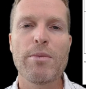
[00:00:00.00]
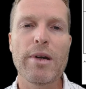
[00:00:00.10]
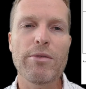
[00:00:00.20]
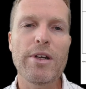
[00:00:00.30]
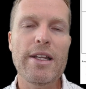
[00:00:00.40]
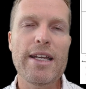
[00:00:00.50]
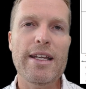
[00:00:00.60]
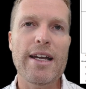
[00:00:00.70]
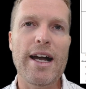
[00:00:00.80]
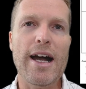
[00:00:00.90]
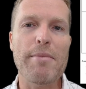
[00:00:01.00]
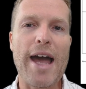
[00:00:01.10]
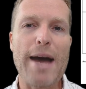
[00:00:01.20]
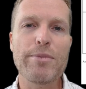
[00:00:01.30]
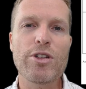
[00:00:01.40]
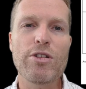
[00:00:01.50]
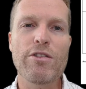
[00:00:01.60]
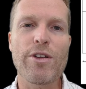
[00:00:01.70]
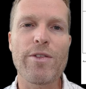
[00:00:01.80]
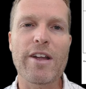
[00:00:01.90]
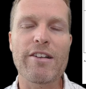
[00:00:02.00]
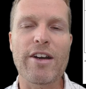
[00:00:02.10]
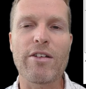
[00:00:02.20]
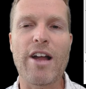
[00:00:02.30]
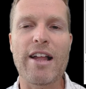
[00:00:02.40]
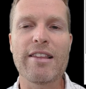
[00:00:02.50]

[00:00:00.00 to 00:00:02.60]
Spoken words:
But really, aptitudes are things that are